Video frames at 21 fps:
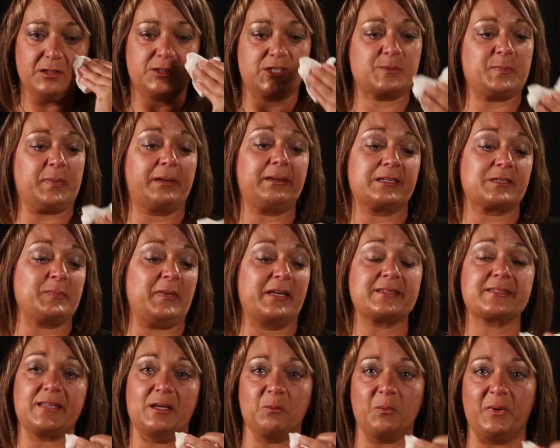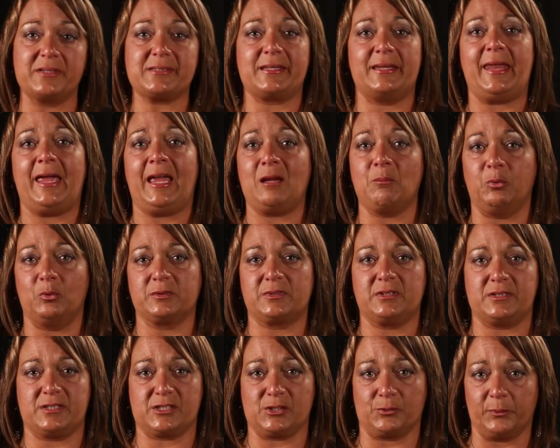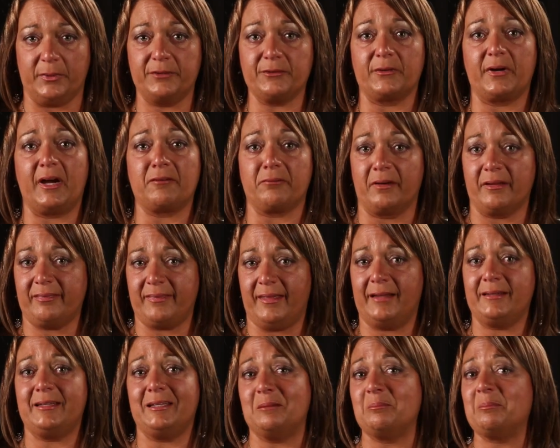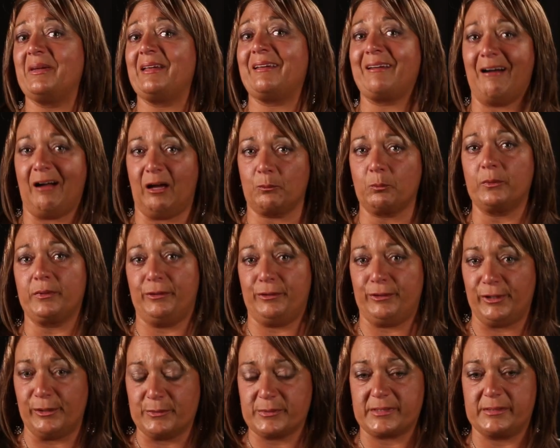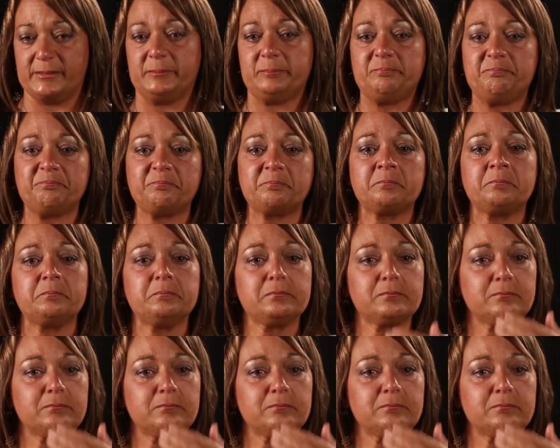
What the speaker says: Just because my son wasn't able to surrender everything didn't mean God wouldn't use him.